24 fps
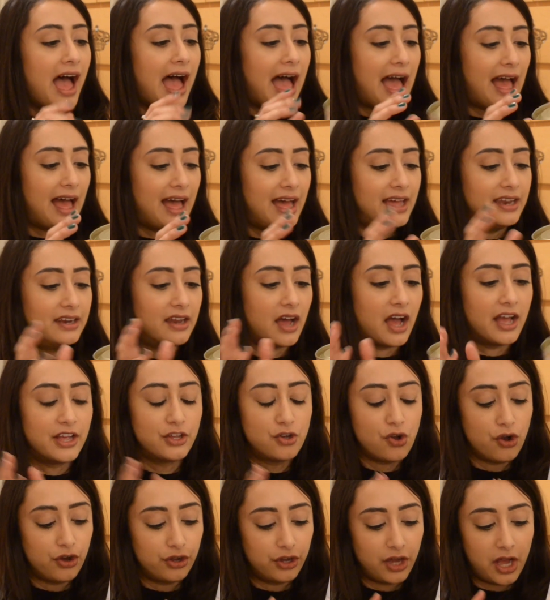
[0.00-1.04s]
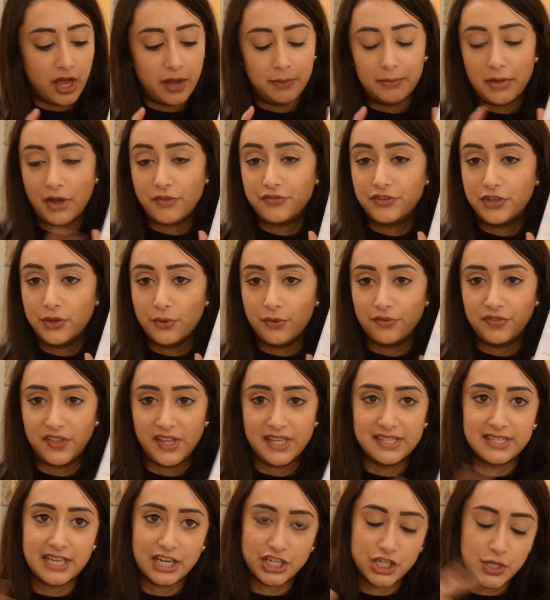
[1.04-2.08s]
And I got a few of
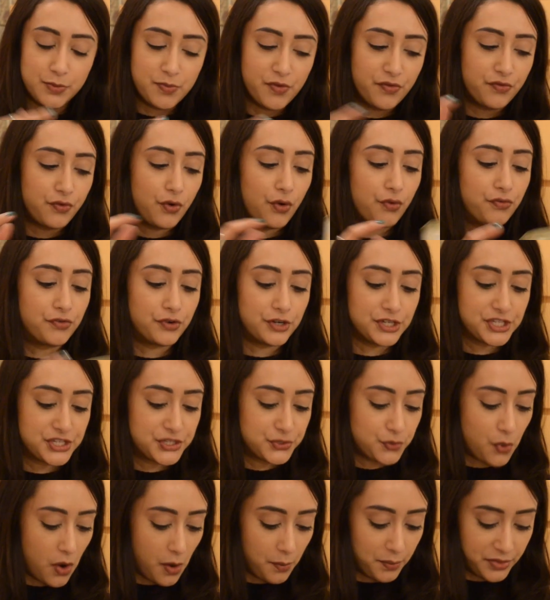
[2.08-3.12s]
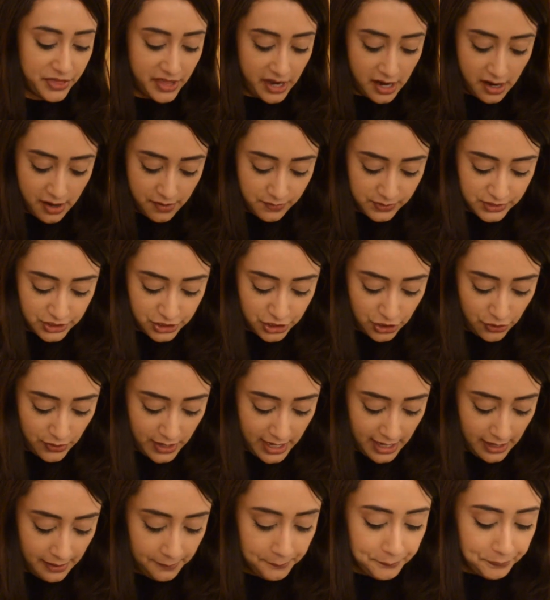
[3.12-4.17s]
these actually before for a swap that I was
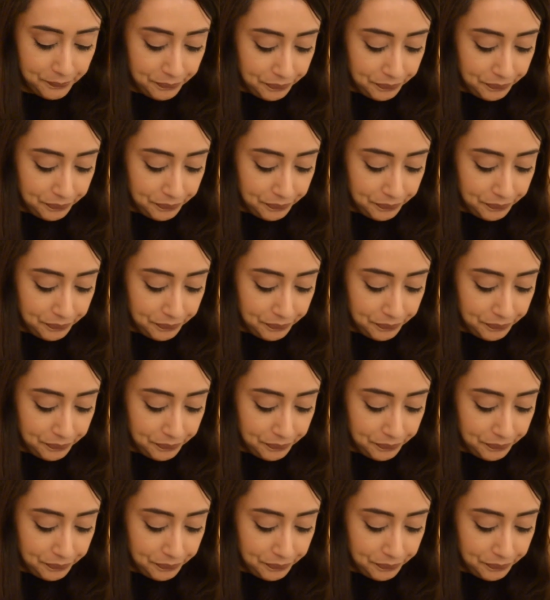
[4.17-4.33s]
doing.